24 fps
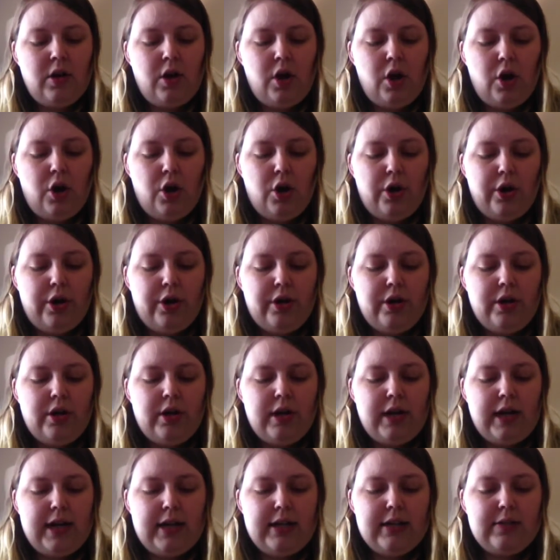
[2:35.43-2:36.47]
on
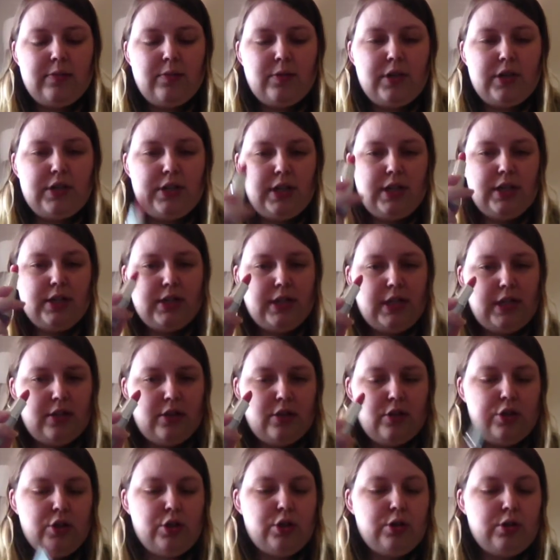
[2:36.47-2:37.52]
as what it does in the
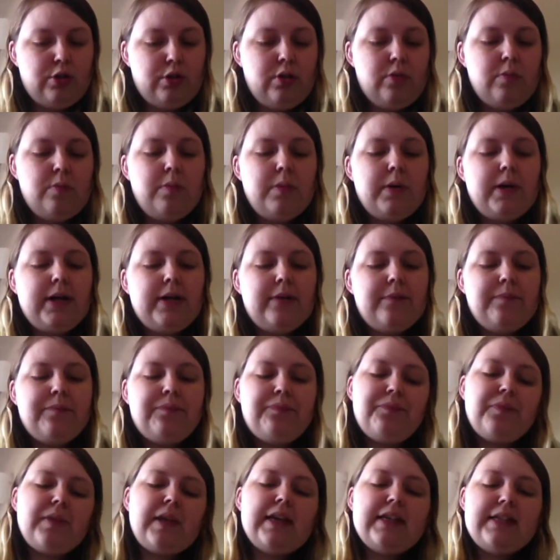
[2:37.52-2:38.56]
tube, but
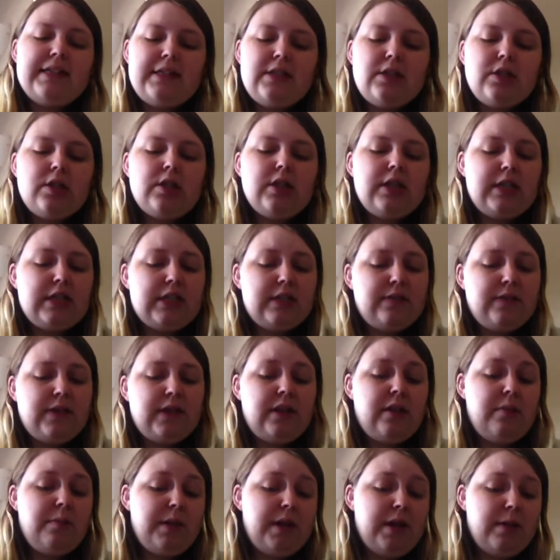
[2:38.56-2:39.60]
it still is
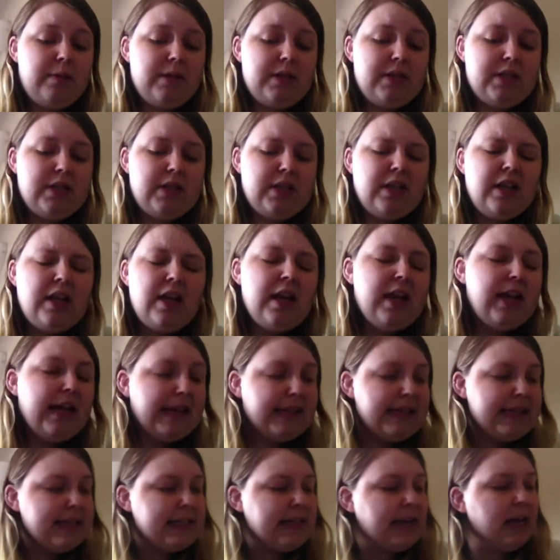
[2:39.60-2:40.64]
fairly pigmented.
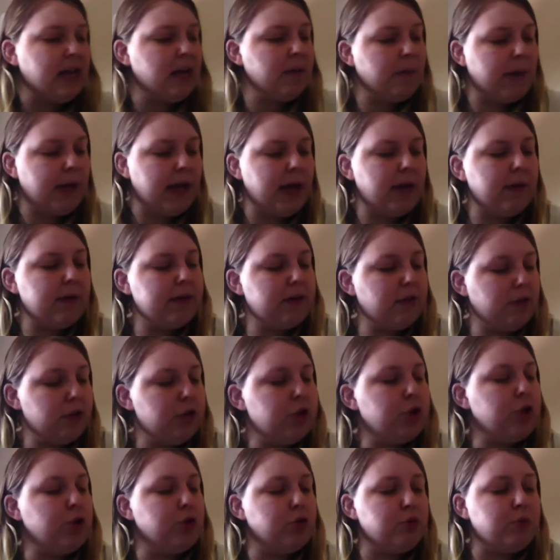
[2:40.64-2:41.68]
Staying power is not
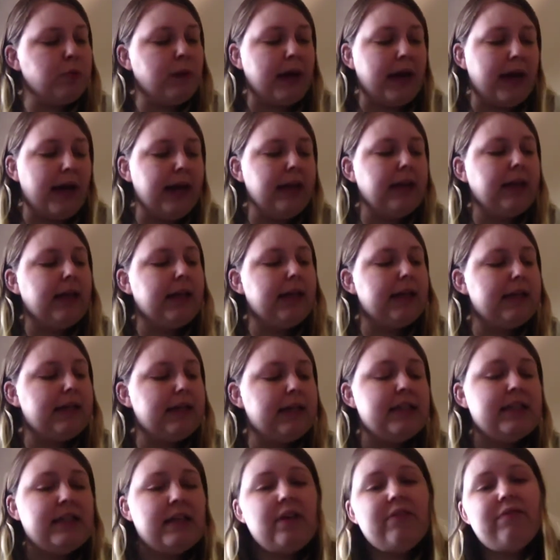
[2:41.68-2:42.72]
too bad. Like, it
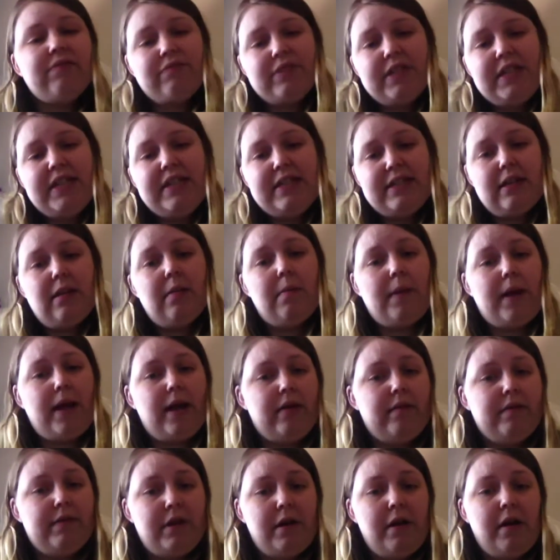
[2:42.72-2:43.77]
does have decent amount
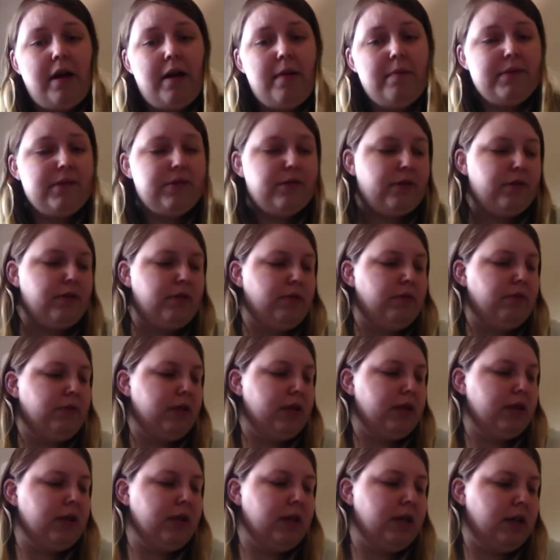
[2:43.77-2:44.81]
of time, so you
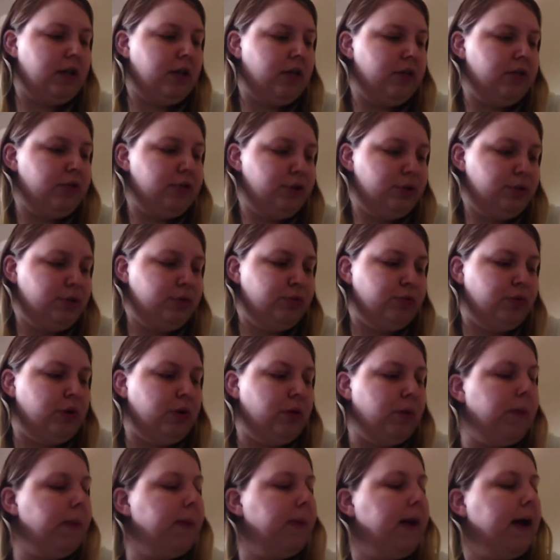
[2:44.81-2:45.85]
really can't go too
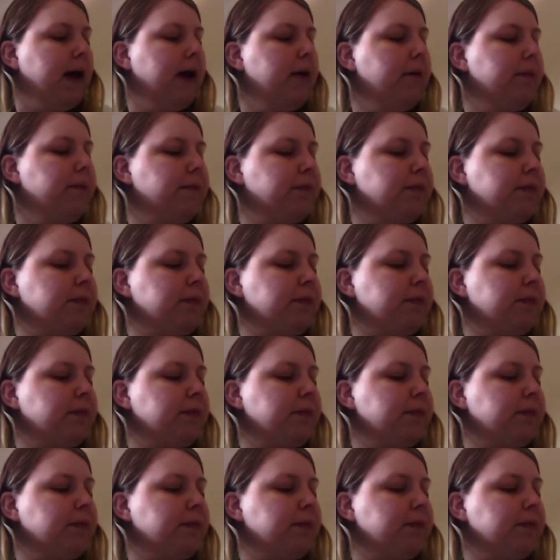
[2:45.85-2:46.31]
wrong with that.